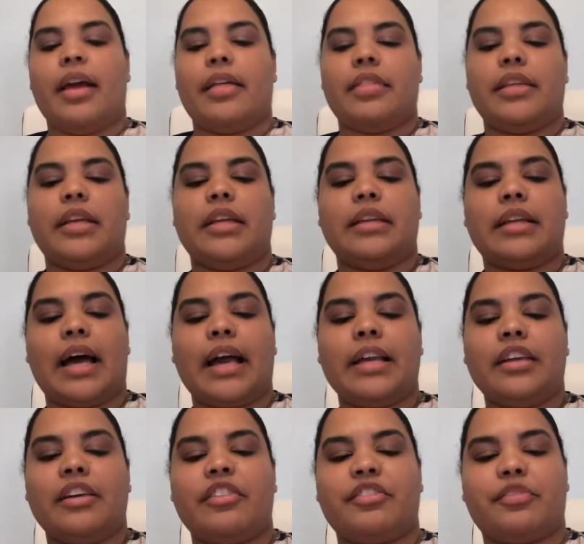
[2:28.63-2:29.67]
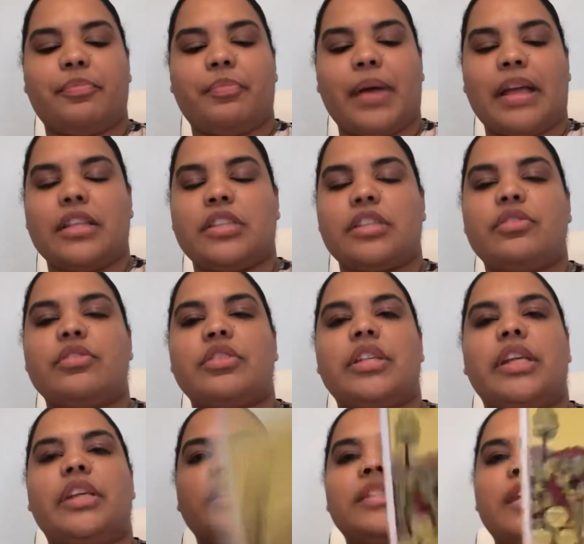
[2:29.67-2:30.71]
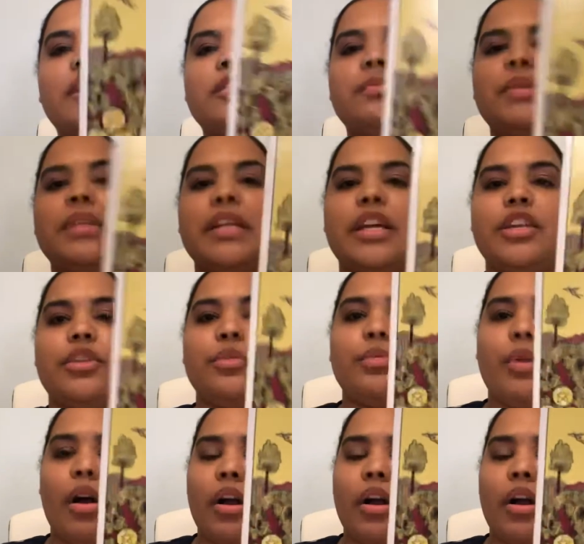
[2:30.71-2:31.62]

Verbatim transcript: The Nine of Pentacles here tells me that you